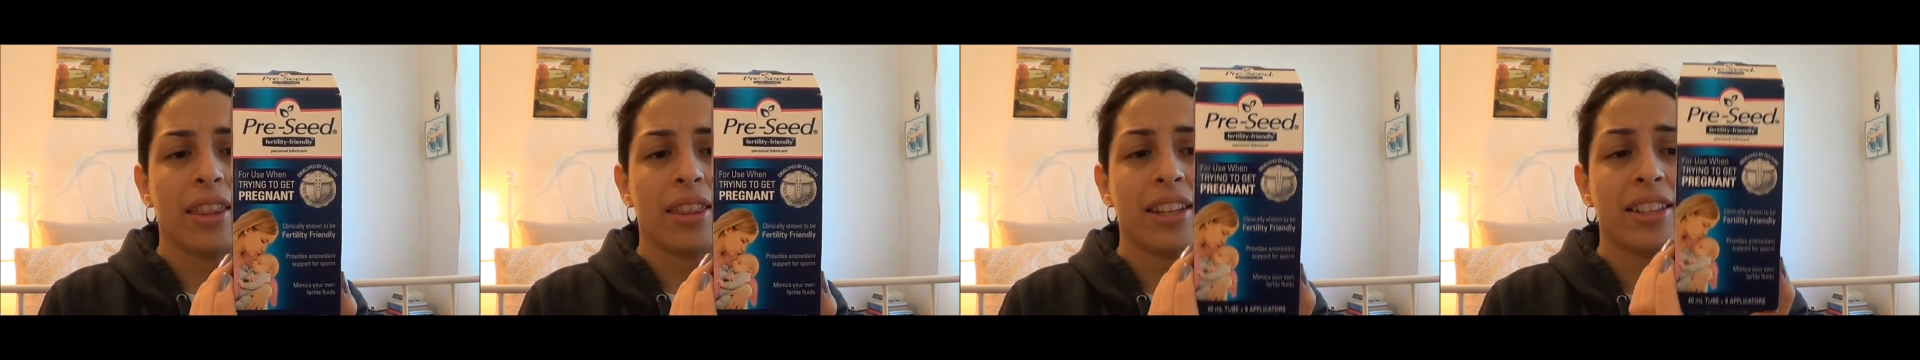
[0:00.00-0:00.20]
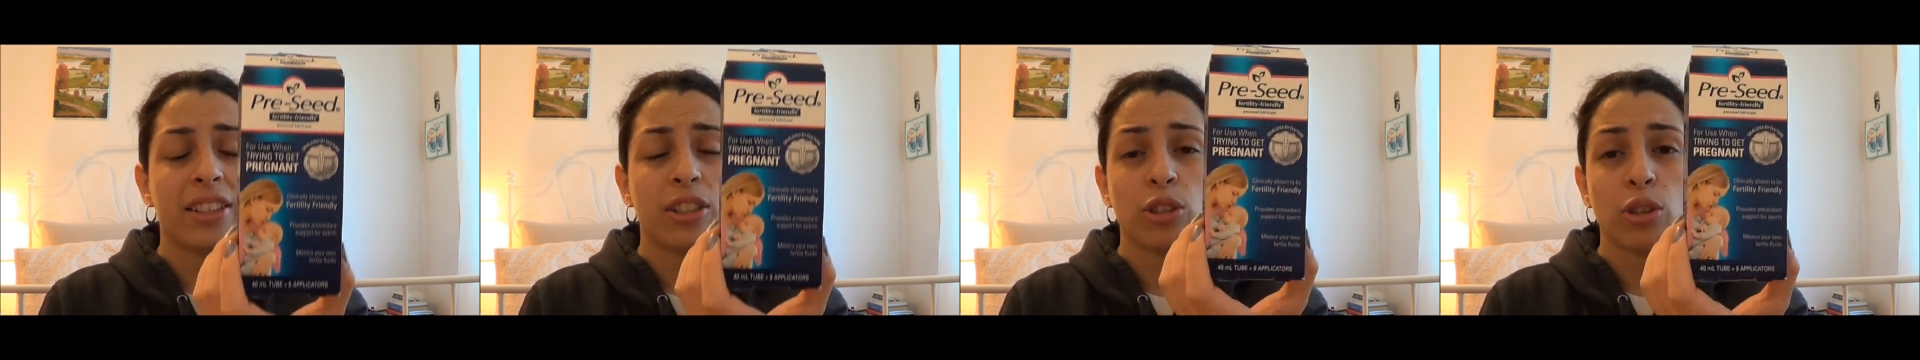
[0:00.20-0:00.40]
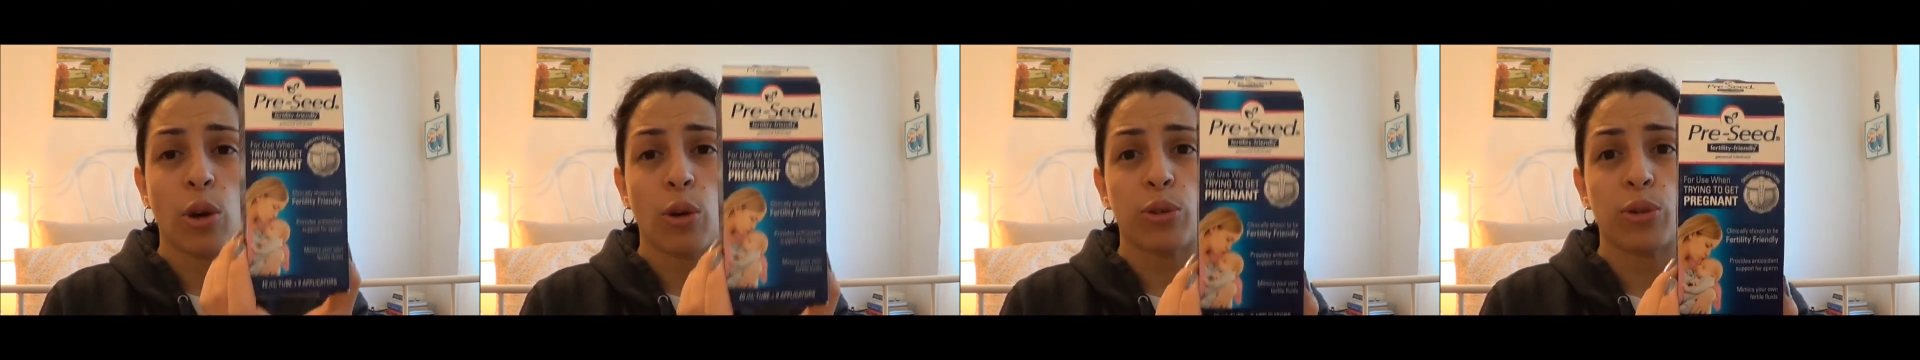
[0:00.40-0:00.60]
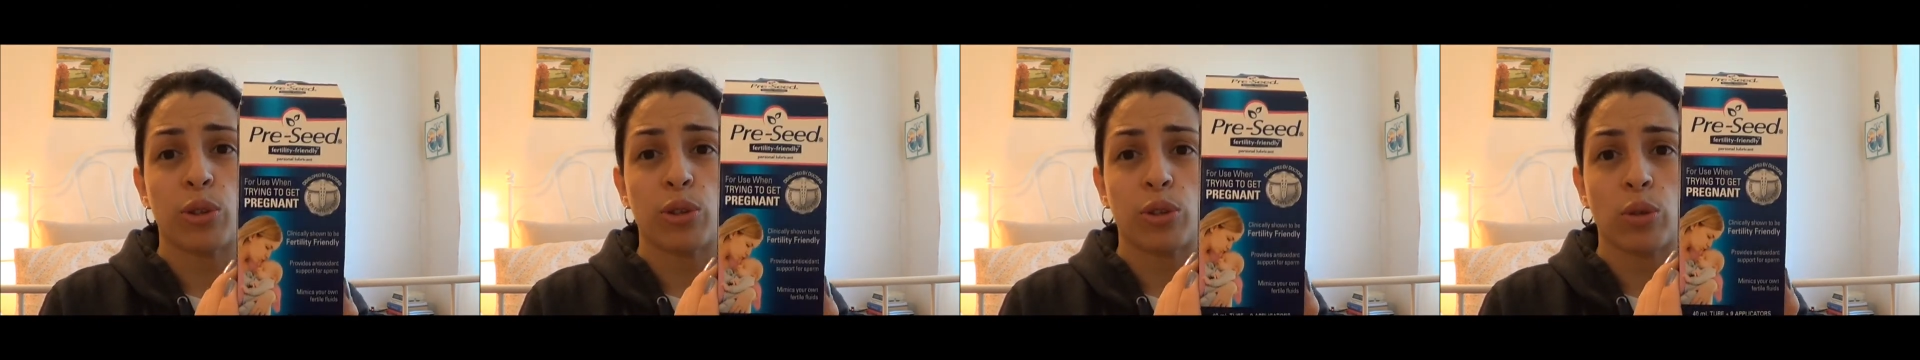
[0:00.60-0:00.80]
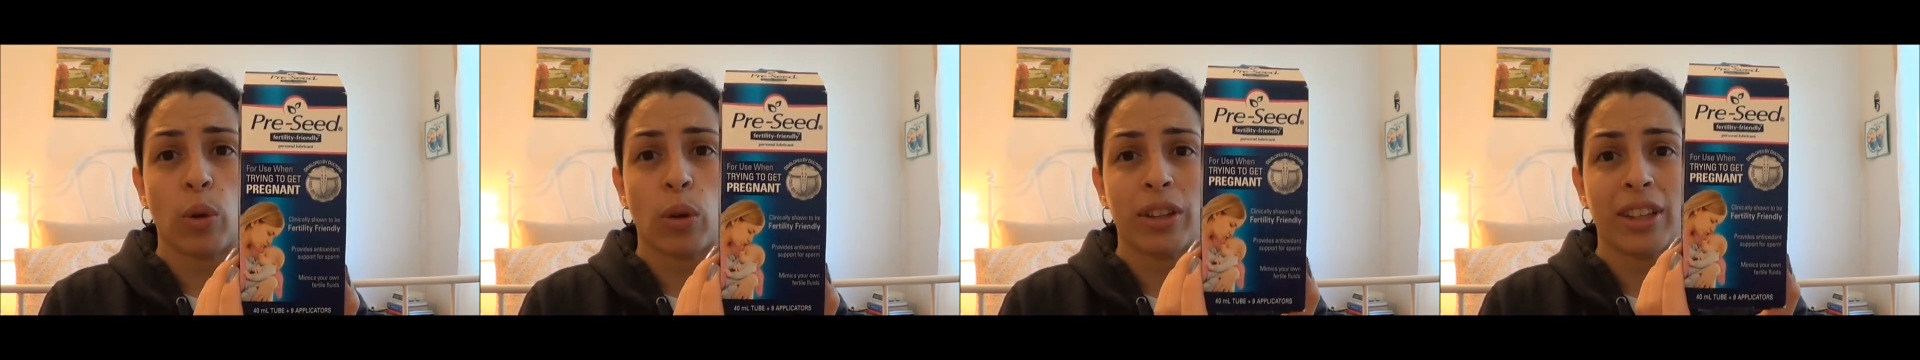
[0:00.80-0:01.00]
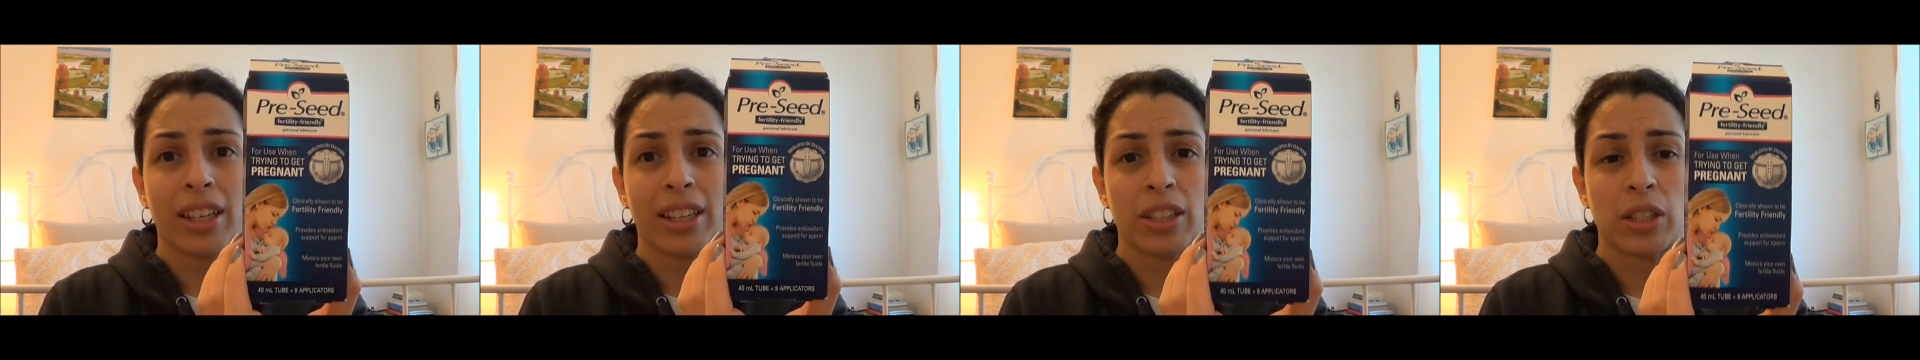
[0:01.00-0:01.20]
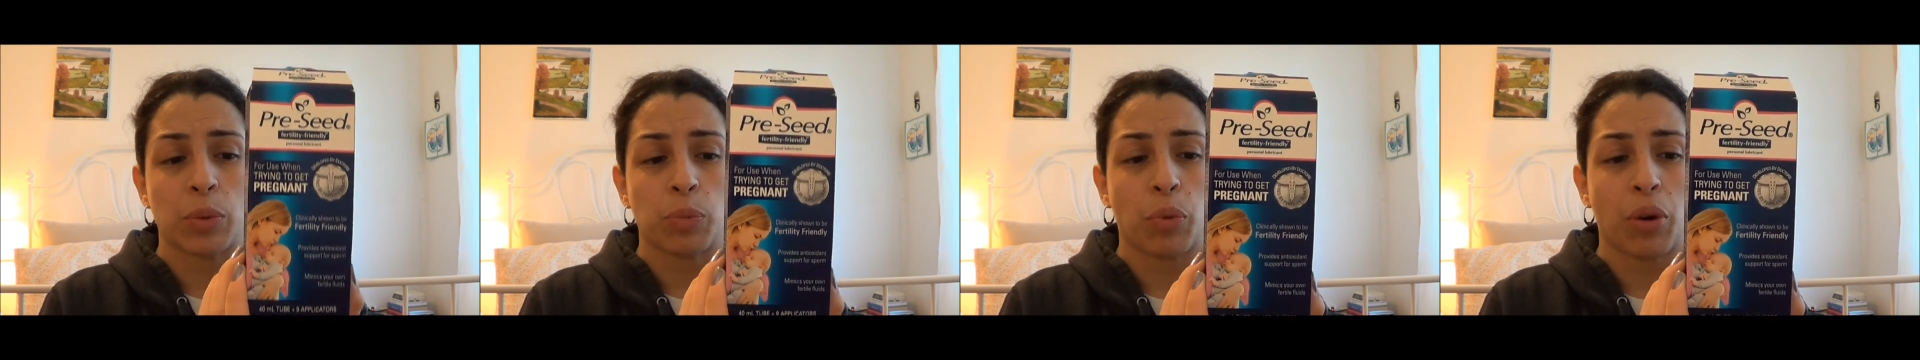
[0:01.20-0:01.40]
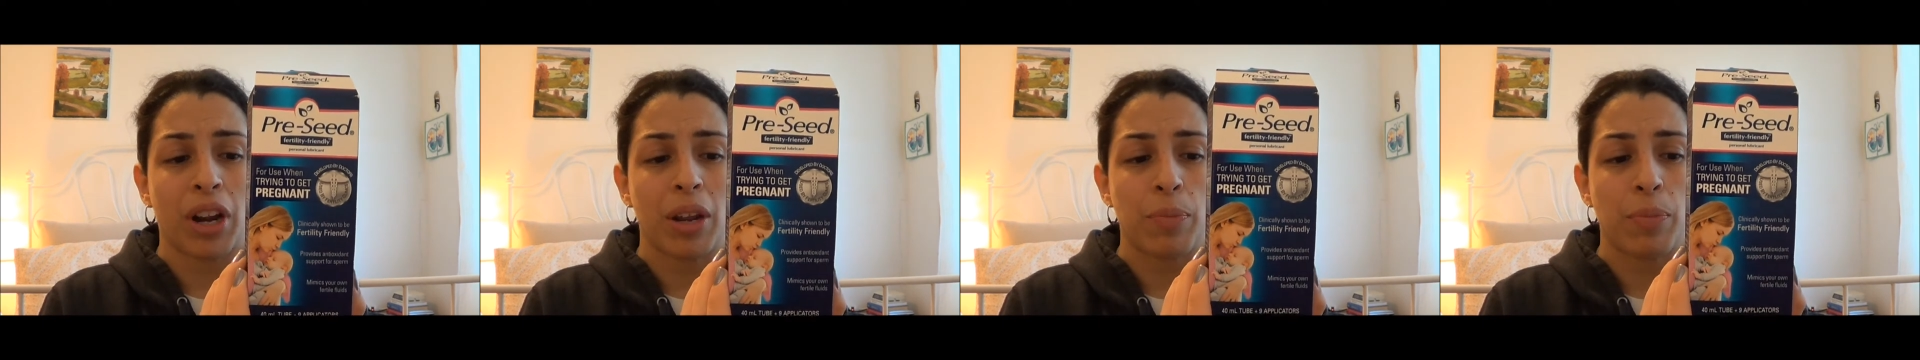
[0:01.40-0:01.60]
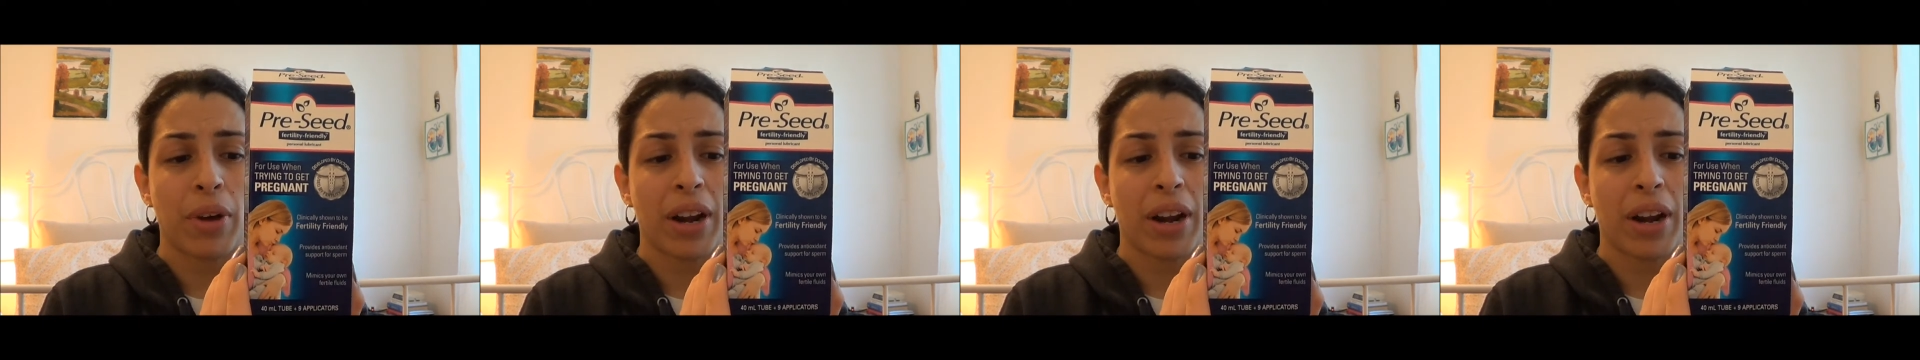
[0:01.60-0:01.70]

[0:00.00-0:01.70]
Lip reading: This is also sold in spray,